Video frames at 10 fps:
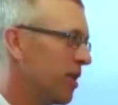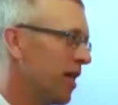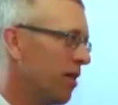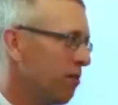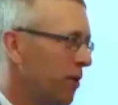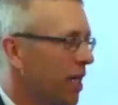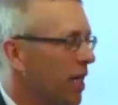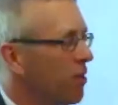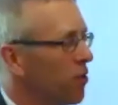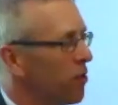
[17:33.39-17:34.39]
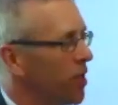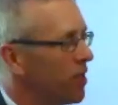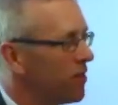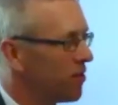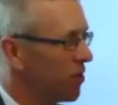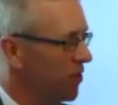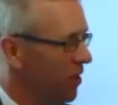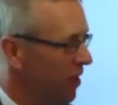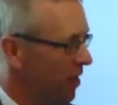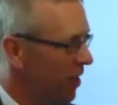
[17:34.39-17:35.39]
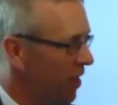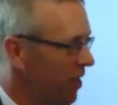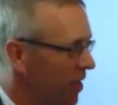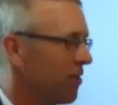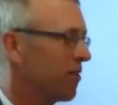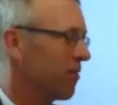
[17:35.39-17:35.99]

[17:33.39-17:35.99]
But then when that earnings starts kicking in,